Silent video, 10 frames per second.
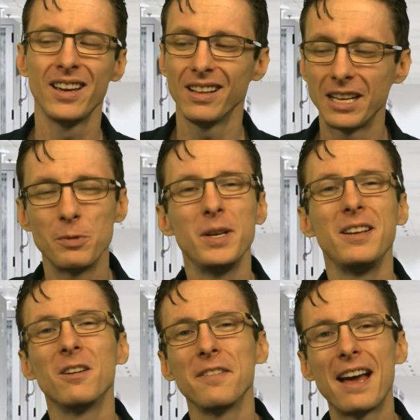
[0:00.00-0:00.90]
Like, do we
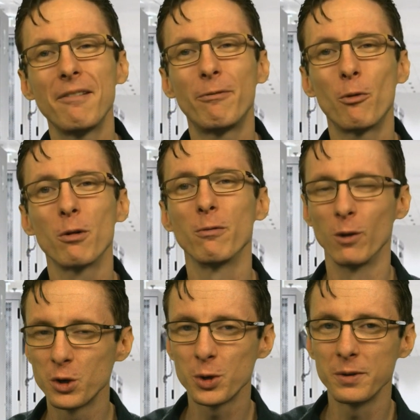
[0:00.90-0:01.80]
need all that for
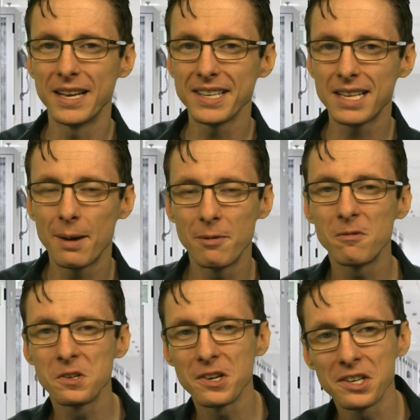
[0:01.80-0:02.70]
virtual desktop
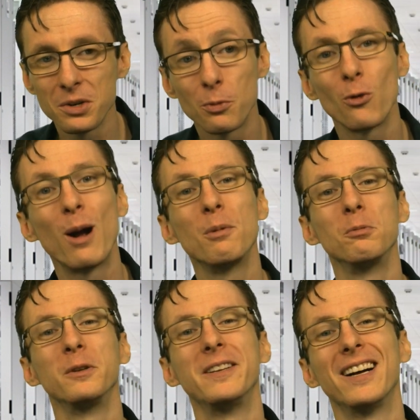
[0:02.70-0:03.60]
infrastructure?
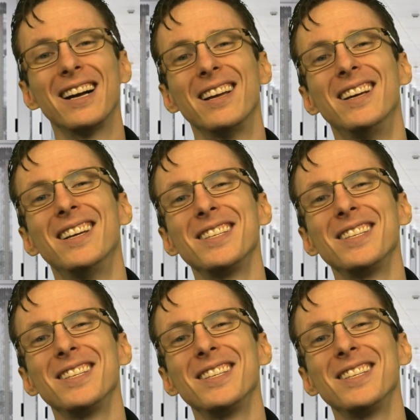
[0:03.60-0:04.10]
Probably not.